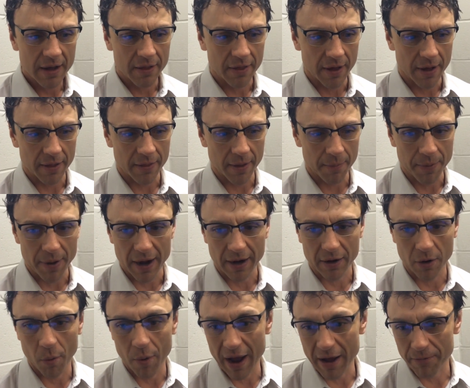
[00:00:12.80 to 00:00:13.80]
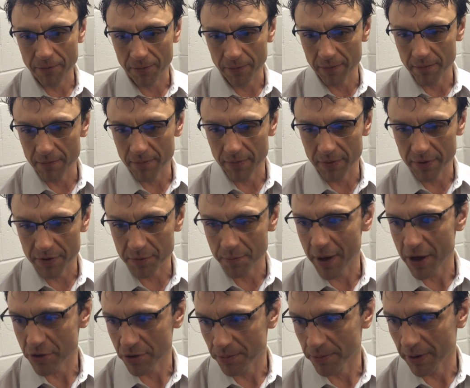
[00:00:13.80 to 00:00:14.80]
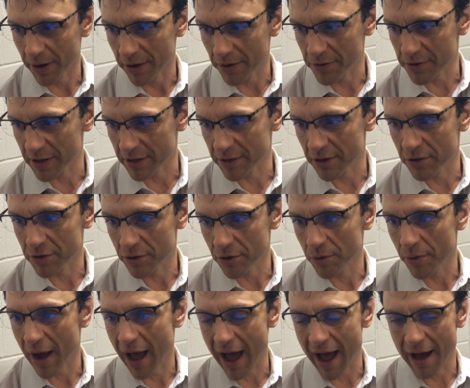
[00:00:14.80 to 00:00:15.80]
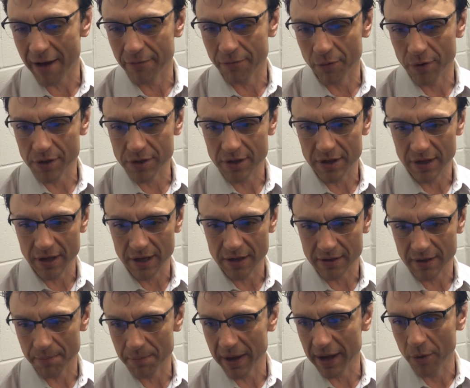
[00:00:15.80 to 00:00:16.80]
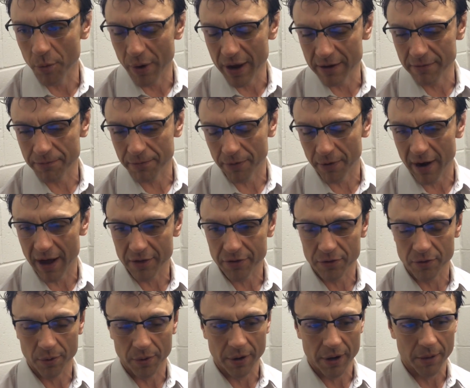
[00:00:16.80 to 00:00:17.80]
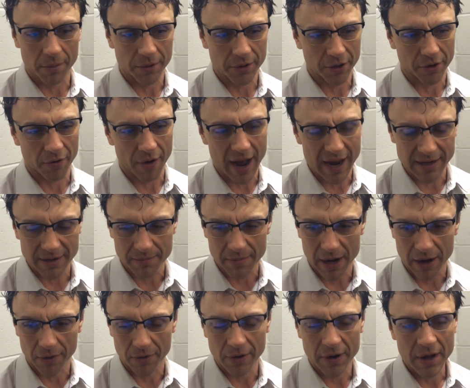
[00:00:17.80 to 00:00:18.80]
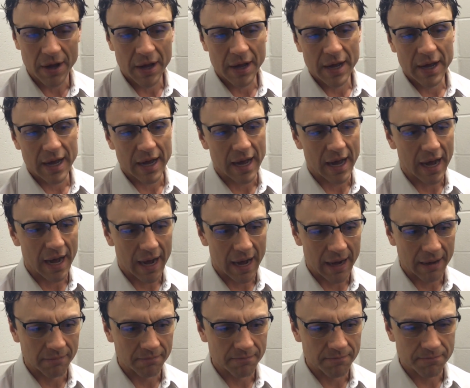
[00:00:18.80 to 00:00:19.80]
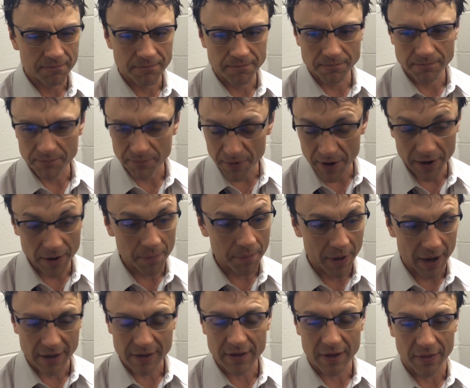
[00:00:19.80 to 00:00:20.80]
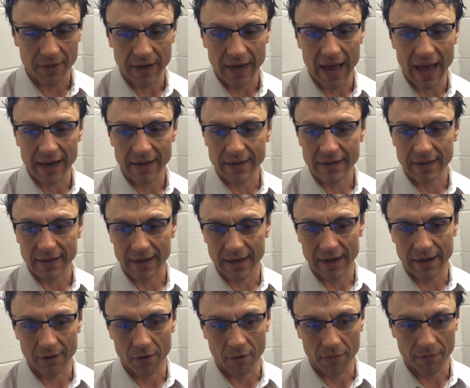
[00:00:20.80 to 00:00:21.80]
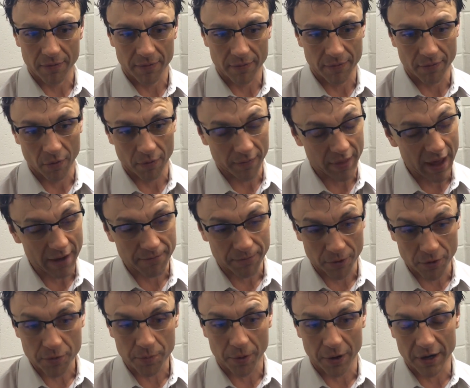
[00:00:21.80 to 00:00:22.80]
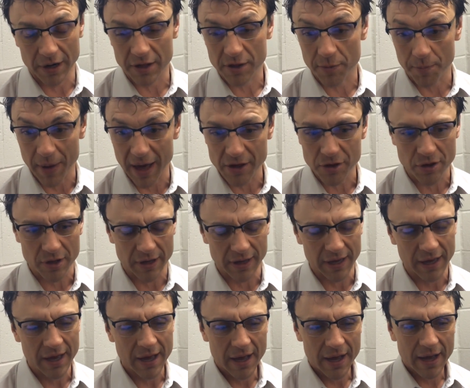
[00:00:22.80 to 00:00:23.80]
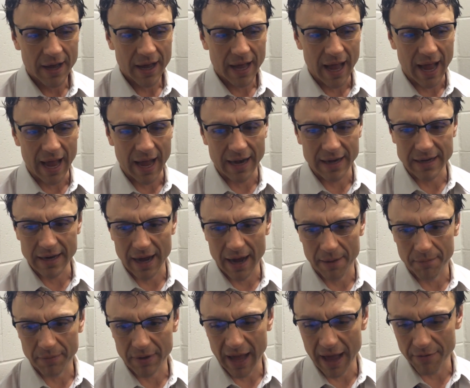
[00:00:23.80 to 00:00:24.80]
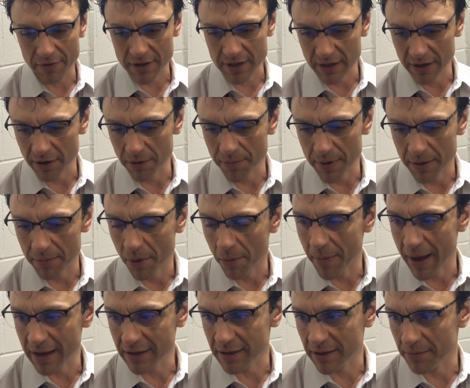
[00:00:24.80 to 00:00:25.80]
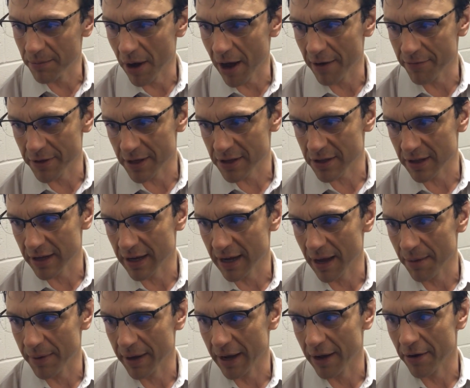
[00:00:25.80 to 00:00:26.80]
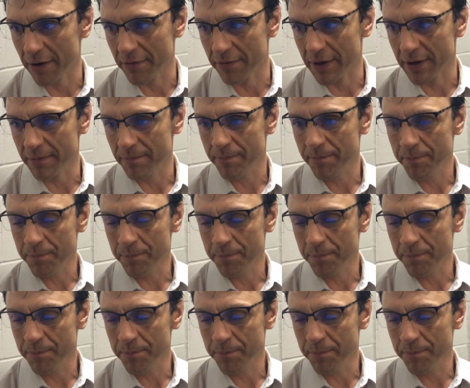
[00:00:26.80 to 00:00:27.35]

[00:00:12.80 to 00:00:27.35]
the puck away from the special players that the Sioux have, which is a big win for us. So we were able to grind them out. Funnel pucks to the net over that first period especially, and gave us a little bit of momentum, obviously, coming out of it.